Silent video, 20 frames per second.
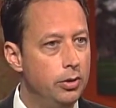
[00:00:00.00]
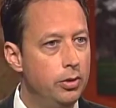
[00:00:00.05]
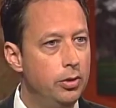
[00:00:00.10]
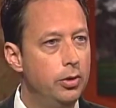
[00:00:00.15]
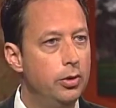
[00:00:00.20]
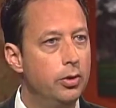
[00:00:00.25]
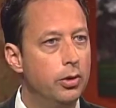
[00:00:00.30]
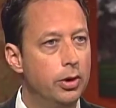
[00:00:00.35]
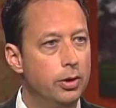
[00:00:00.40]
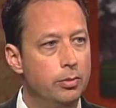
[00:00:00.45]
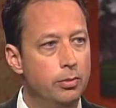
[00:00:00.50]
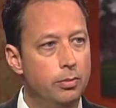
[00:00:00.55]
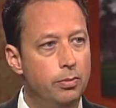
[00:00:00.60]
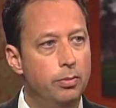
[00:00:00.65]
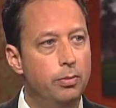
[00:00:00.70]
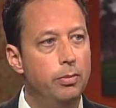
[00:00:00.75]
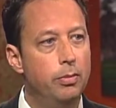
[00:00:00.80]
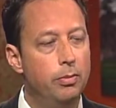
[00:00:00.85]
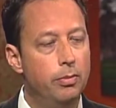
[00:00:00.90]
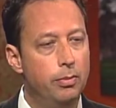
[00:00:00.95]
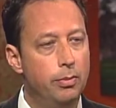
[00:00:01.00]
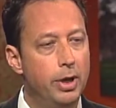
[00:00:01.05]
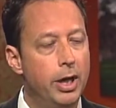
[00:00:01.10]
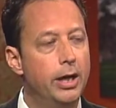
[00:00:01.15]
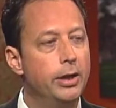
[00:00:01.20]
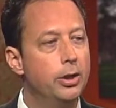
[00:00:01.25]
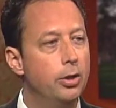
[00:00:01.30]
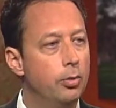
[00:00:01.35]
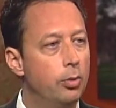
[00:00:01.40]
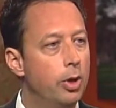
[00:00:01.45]
you can
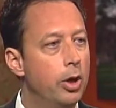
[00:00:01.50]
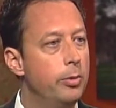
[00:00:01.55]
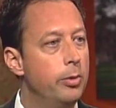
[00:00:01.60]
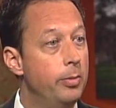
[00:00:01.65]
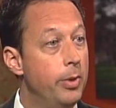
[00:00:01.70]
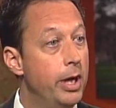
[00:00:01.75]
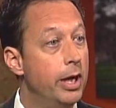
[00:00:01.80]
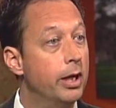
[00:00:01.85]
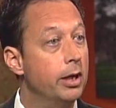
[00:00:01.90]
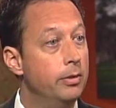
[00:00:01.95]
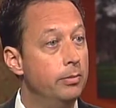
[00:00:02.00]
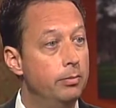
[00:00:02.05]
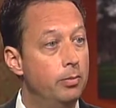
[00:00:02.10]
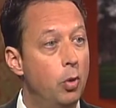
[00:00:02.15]
bet you'll probably be making